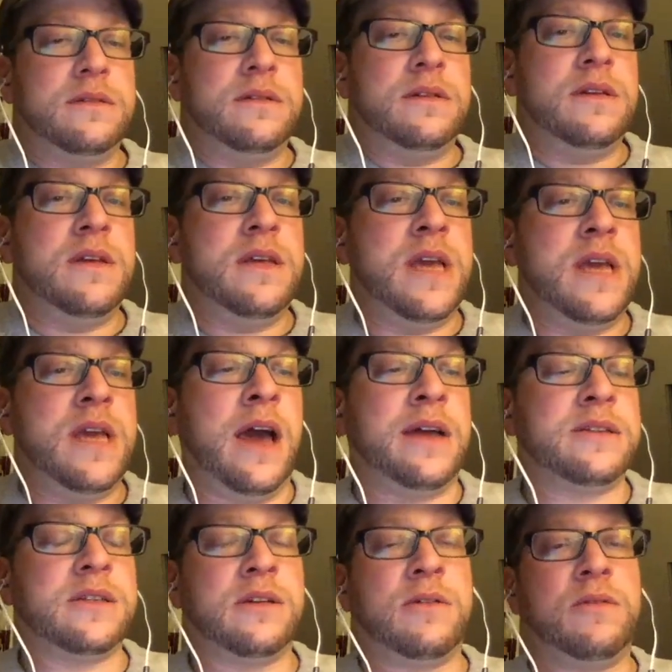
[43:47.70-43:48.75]
Yeah.
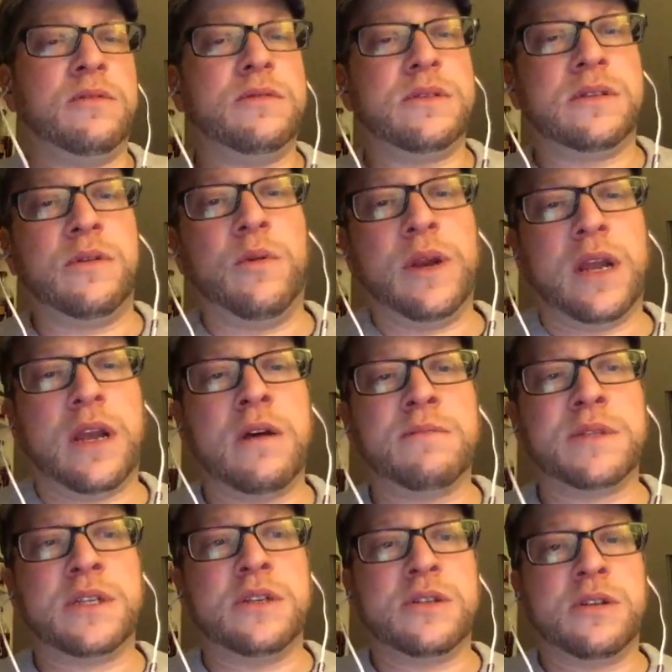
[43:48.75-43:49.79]
So when it
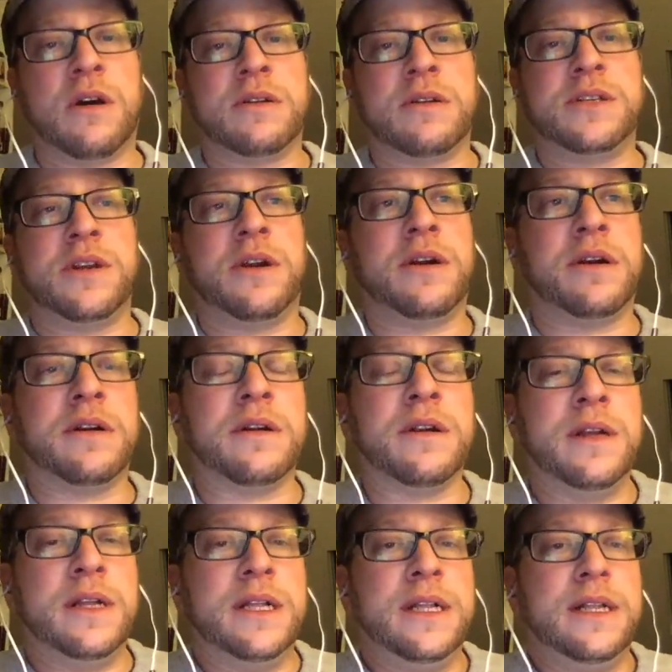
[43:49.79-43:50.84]
comes to Sauternes,
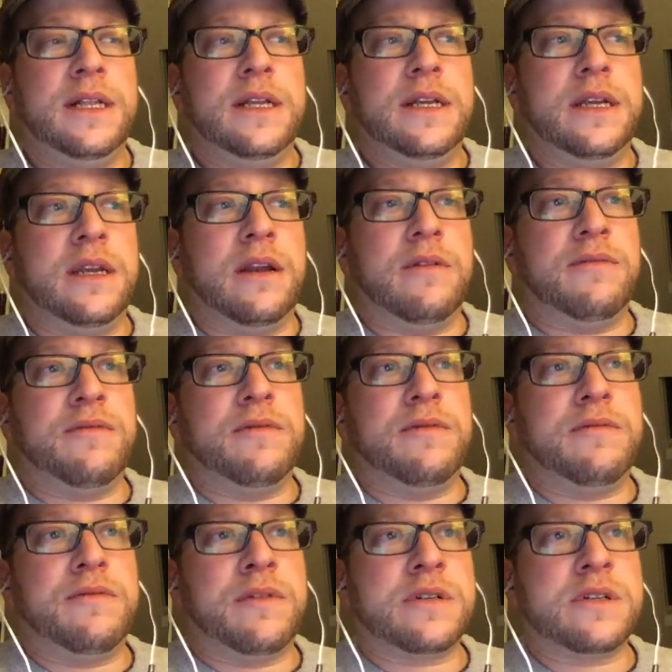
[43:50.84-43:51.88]

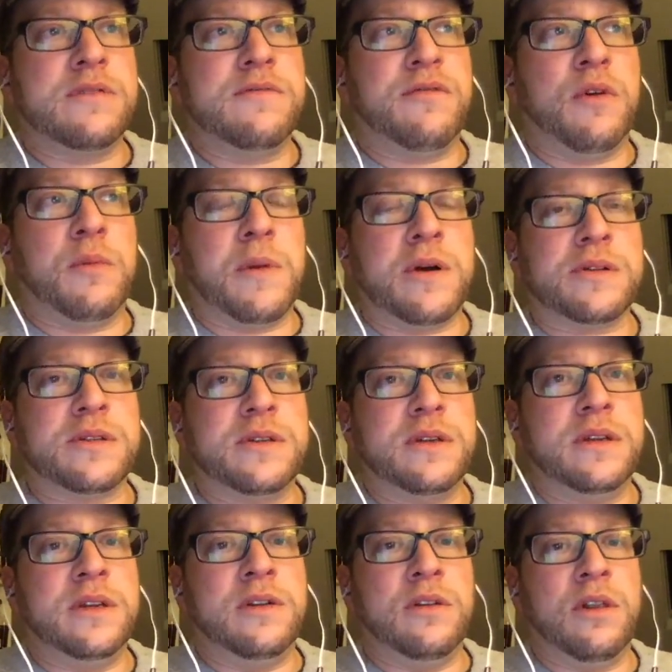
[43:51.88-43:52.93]
first and foremost,
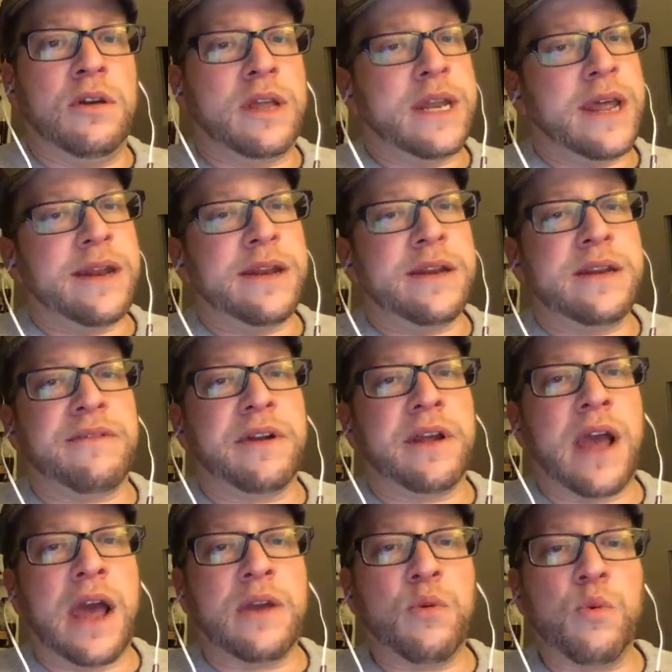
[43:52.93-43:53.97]
you're looking at a different
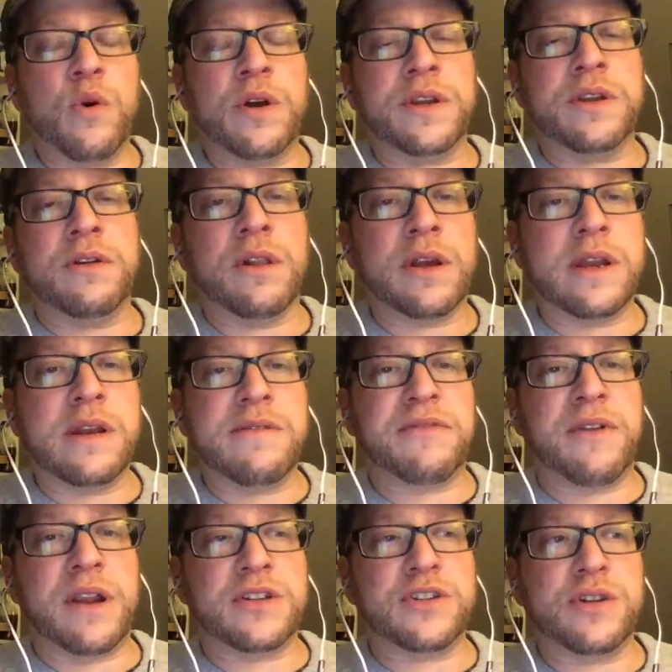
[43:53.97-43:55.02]
kind of wood. You're looking at
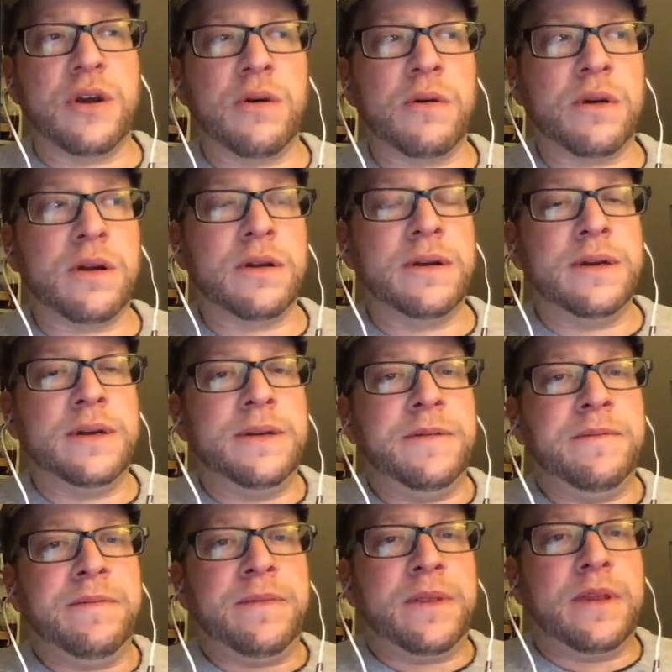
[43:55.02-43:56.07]
French oak.
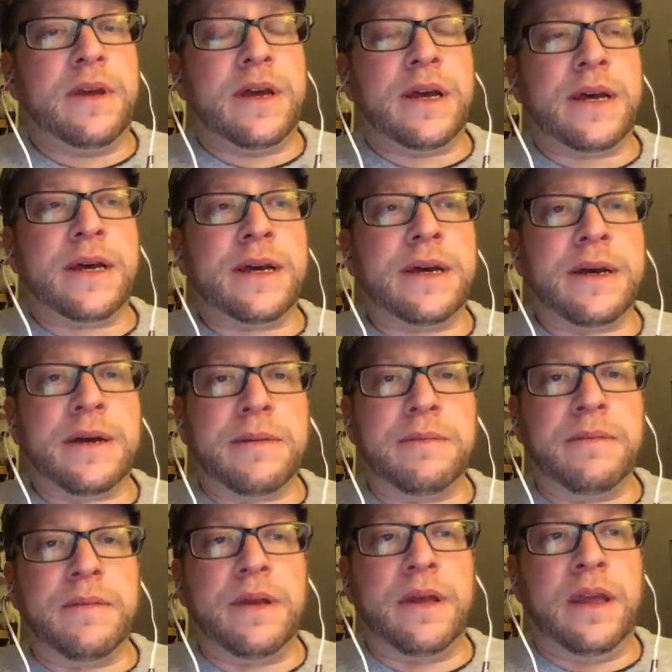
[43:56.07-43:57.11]

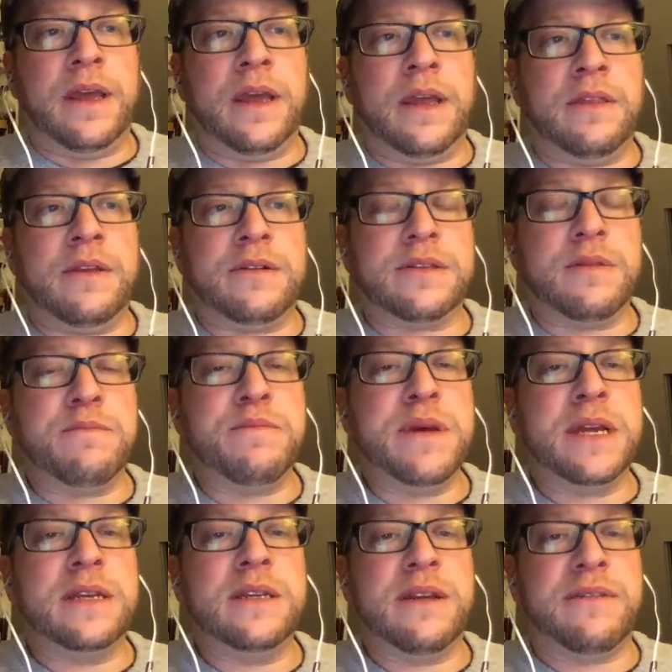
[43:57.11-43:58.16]
And there's a
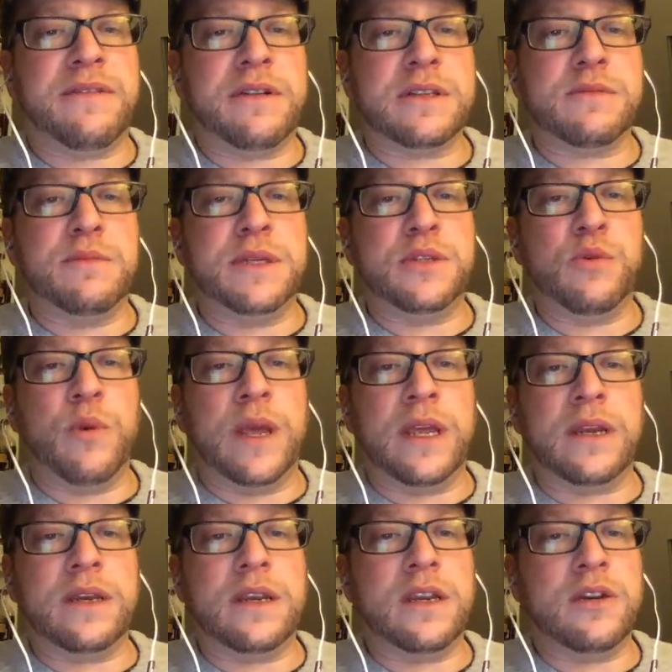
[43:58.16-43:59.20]
big difference
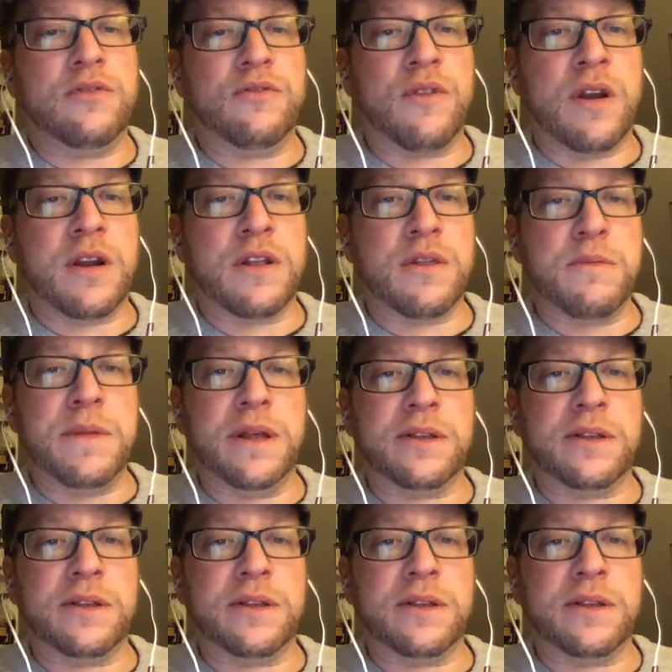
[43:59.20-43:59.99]
between your run-of-the-mill